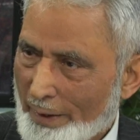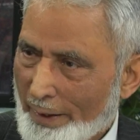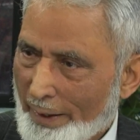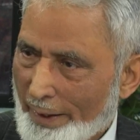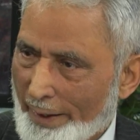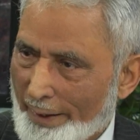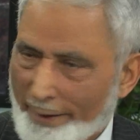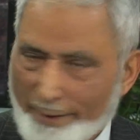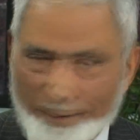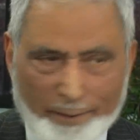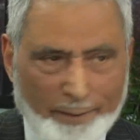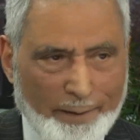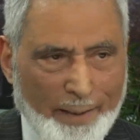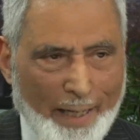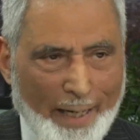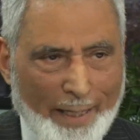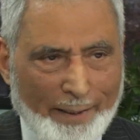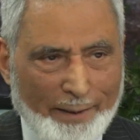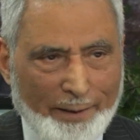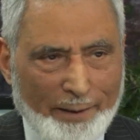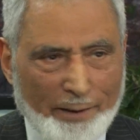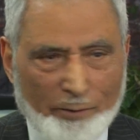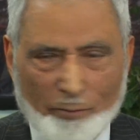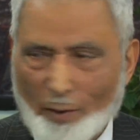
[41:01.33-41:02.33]
and in
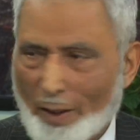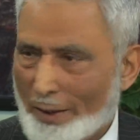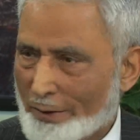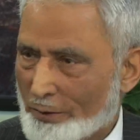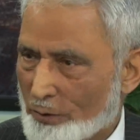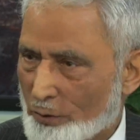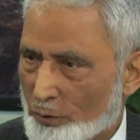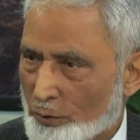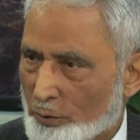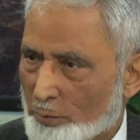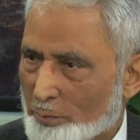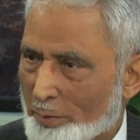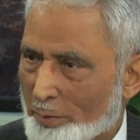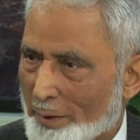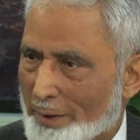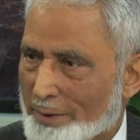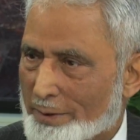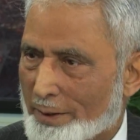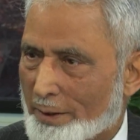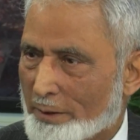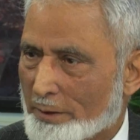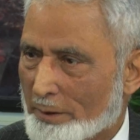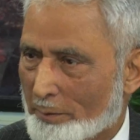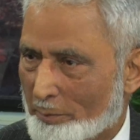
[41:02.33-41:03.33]
that he wanted to
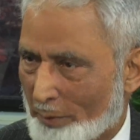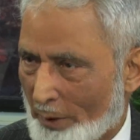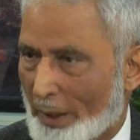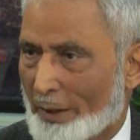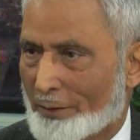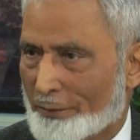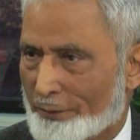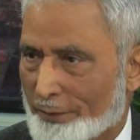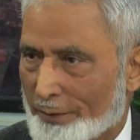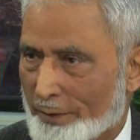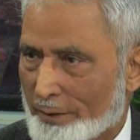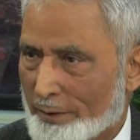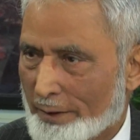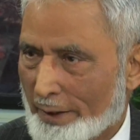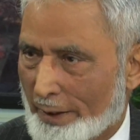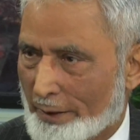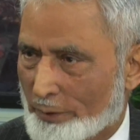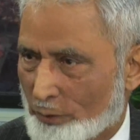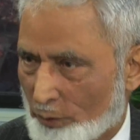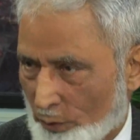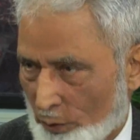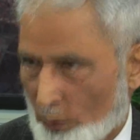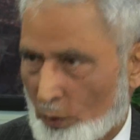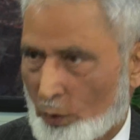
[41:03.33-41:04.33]
present the Prophet, and
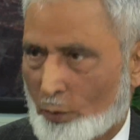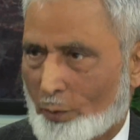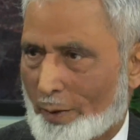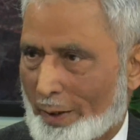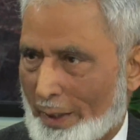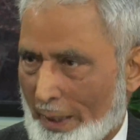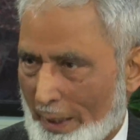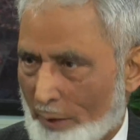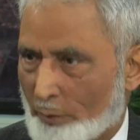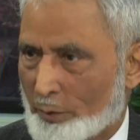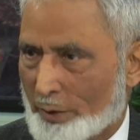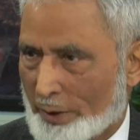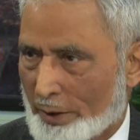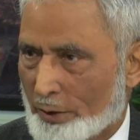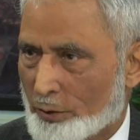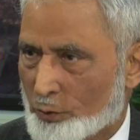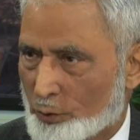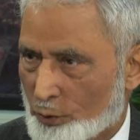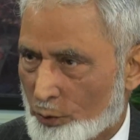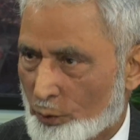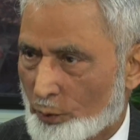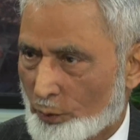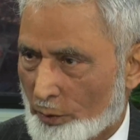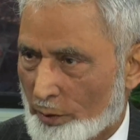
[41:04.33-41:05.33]
you know how he has
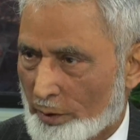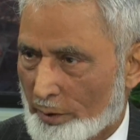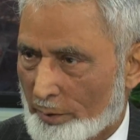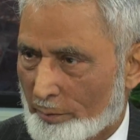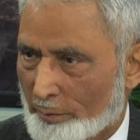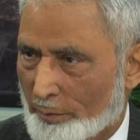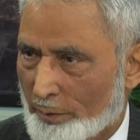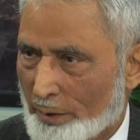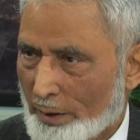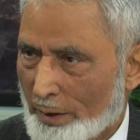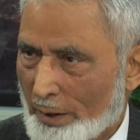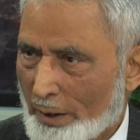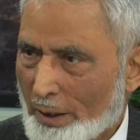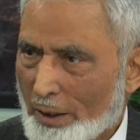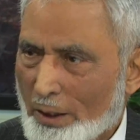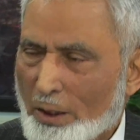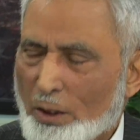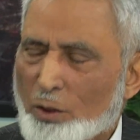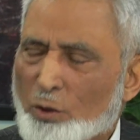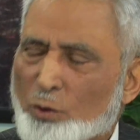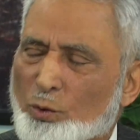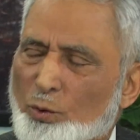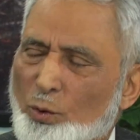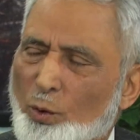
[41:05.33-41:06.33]
shown him.
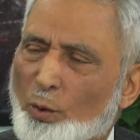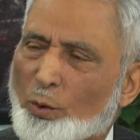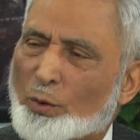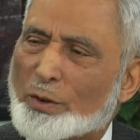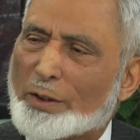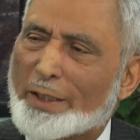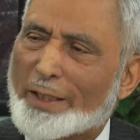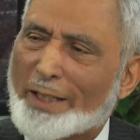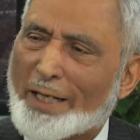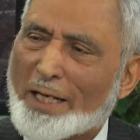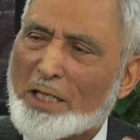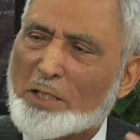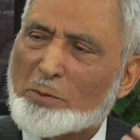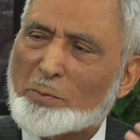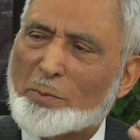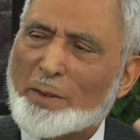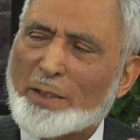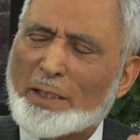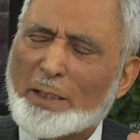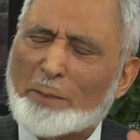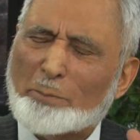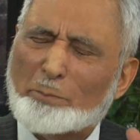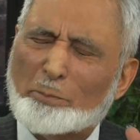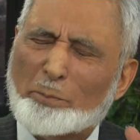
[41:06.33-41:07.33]
So there has
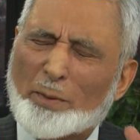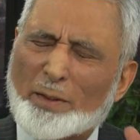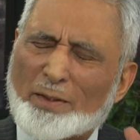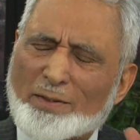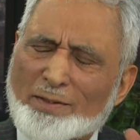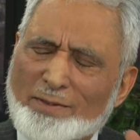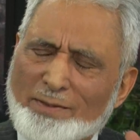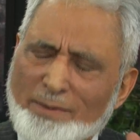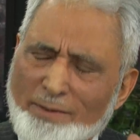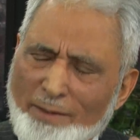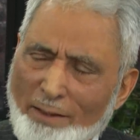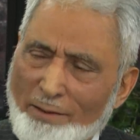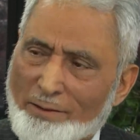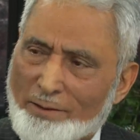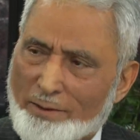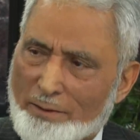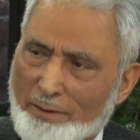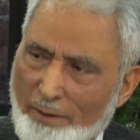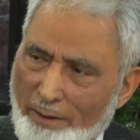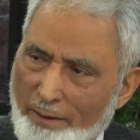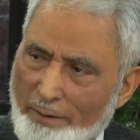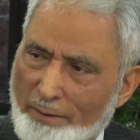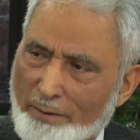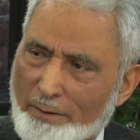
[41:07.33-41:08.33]
been a
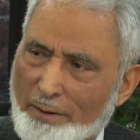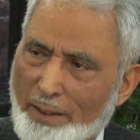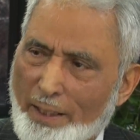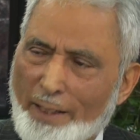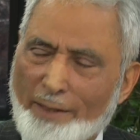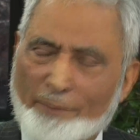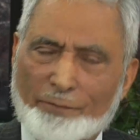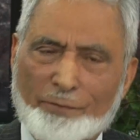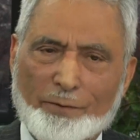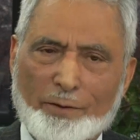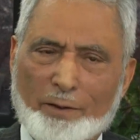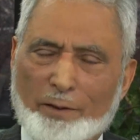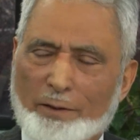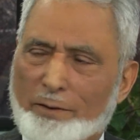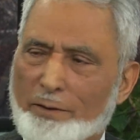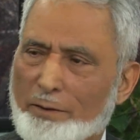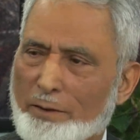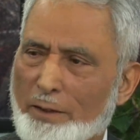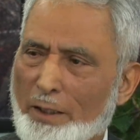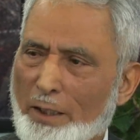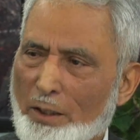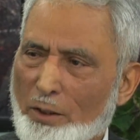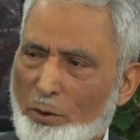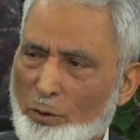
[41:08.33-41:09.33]
persistent effort
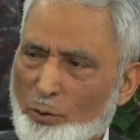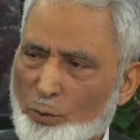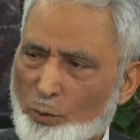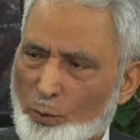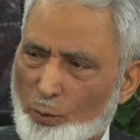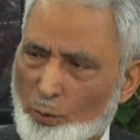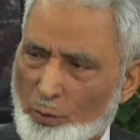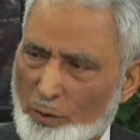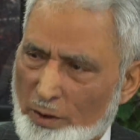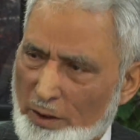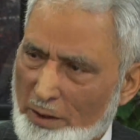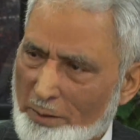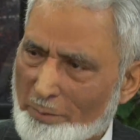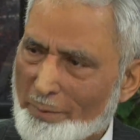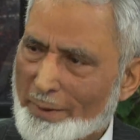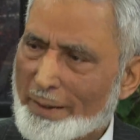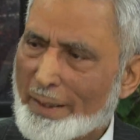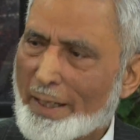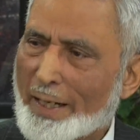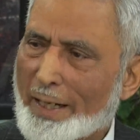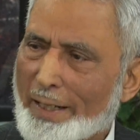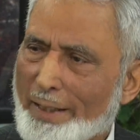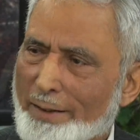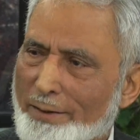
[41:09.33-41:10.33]
to
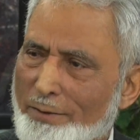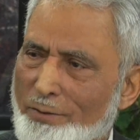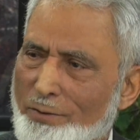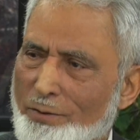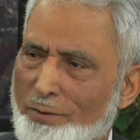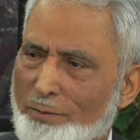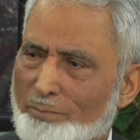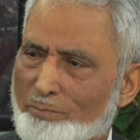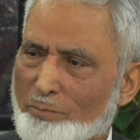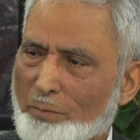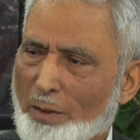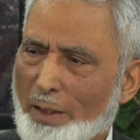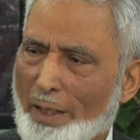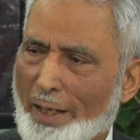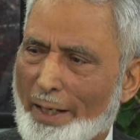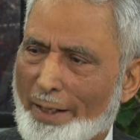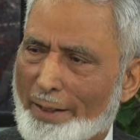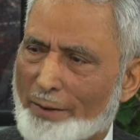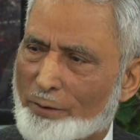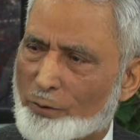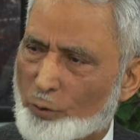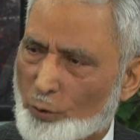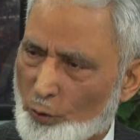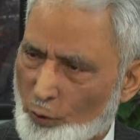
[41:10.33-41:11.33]
demonize
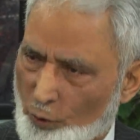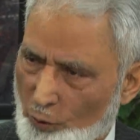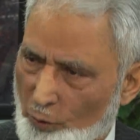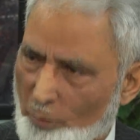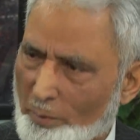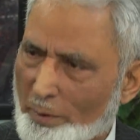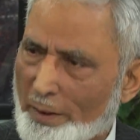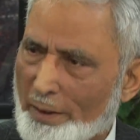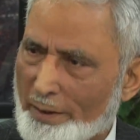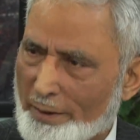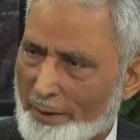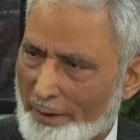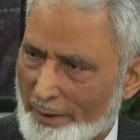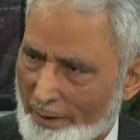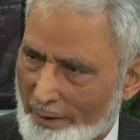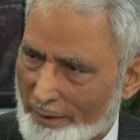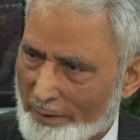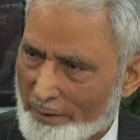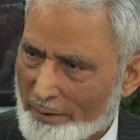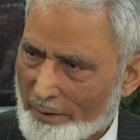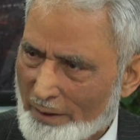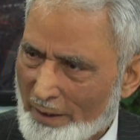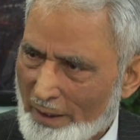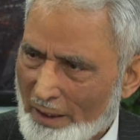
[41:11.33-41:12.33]
and to
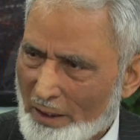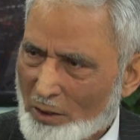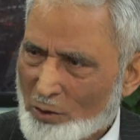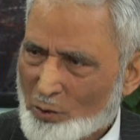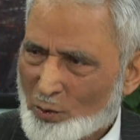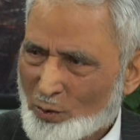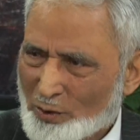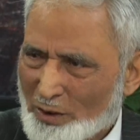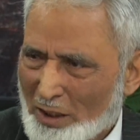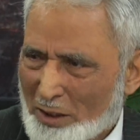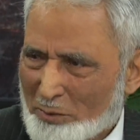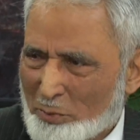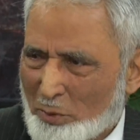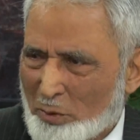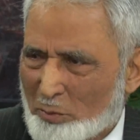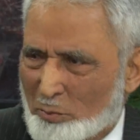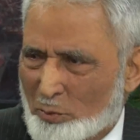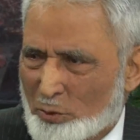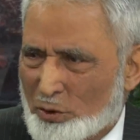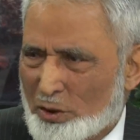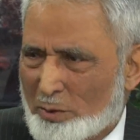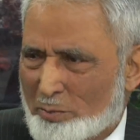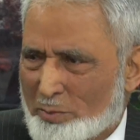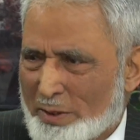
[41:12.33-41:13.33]
humiliate. So therefore
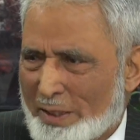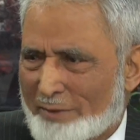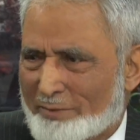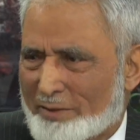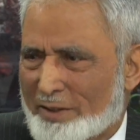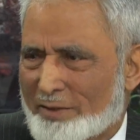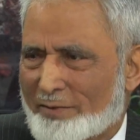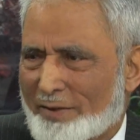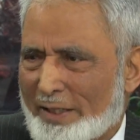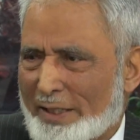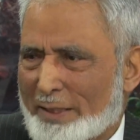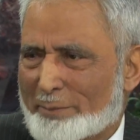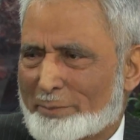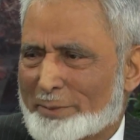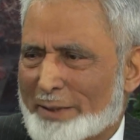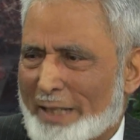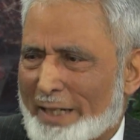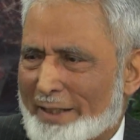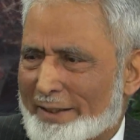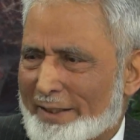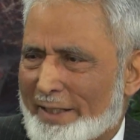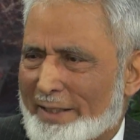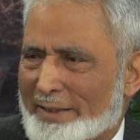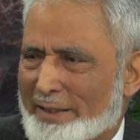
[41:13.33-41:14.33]
Muslims have developed
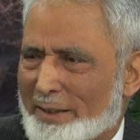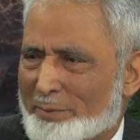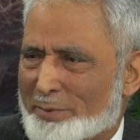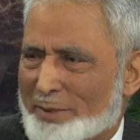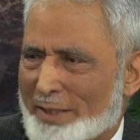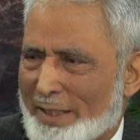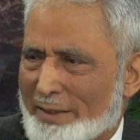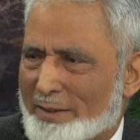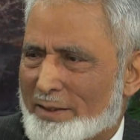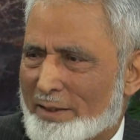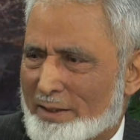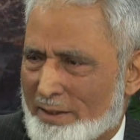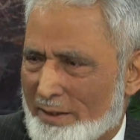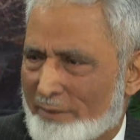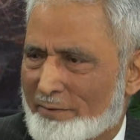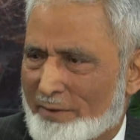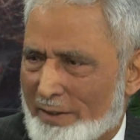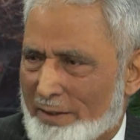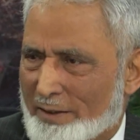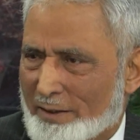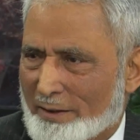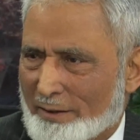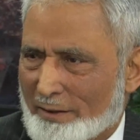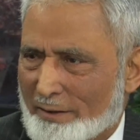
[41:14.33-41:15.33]
that kind of
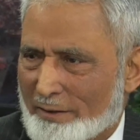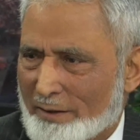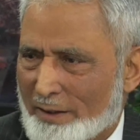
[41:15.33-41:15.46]
sensitivity.